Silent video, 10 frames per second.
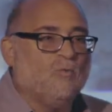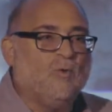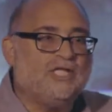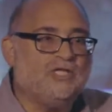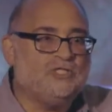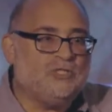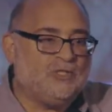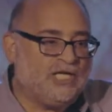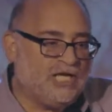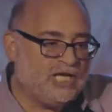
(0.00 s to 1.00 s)
What do you do?
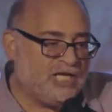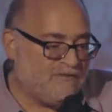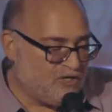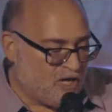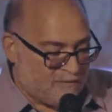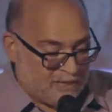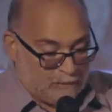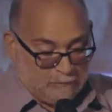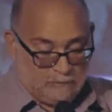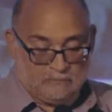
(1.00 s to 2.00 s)
Da, da, da, da, the dog. I'm like,
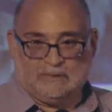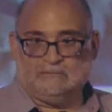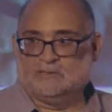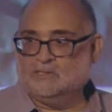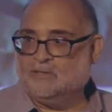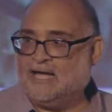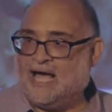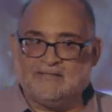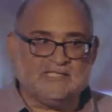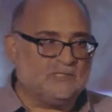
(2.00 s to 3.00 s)
mm, oh, no, I,
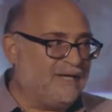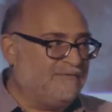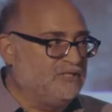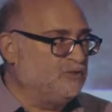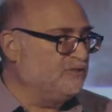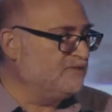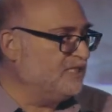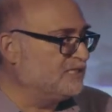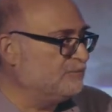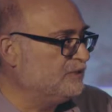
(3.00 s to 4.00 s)
I, this is what I've been doing for the
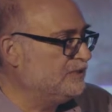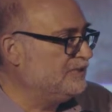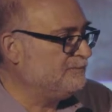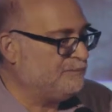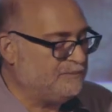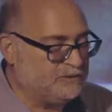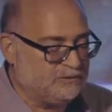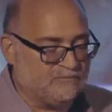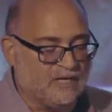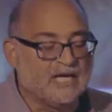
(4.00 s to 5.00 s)
last 20 years. Maybe I've been
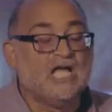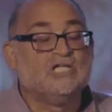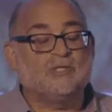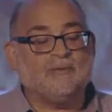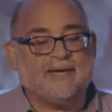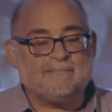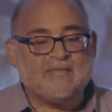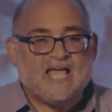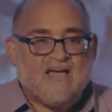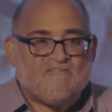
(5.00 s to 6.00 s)
doing it wrong. So anyway,
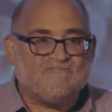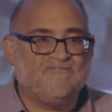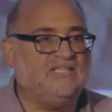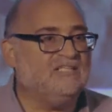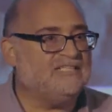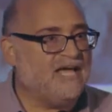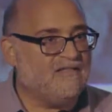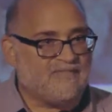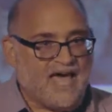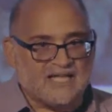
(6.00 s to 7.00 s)
filled
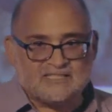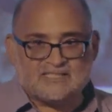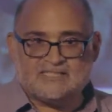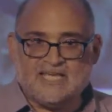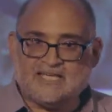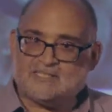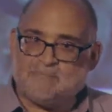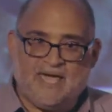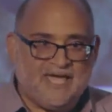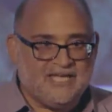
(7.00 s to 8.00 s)
out that
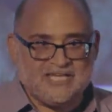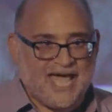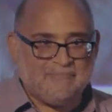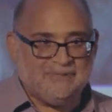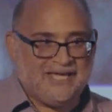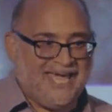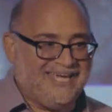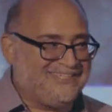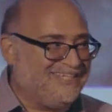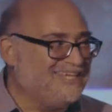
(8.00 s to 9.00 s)
six-page
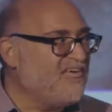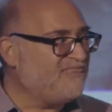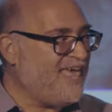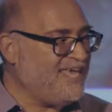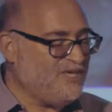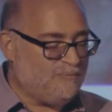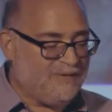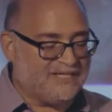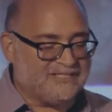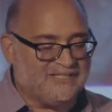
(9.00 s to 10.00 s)
application. Thank you,
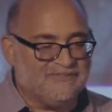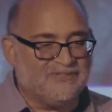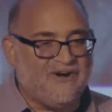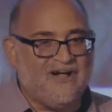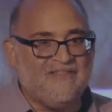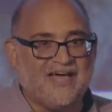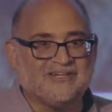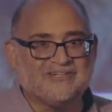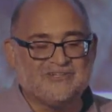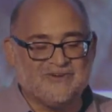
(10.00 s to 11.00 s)
Pixie, for all
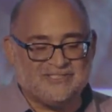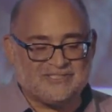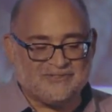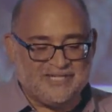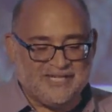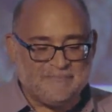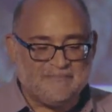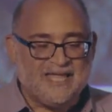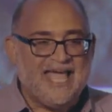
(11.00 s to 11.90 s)
that great screening.